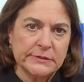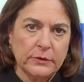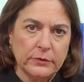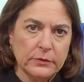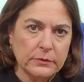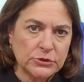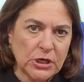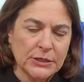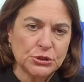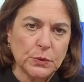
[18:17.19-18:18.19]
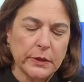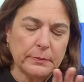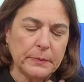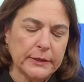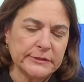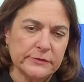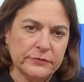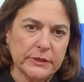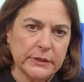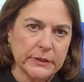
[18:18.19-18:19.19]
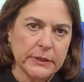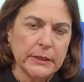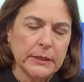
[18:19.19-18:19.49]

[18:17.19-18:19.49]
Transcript: under Joshua, and parts of it are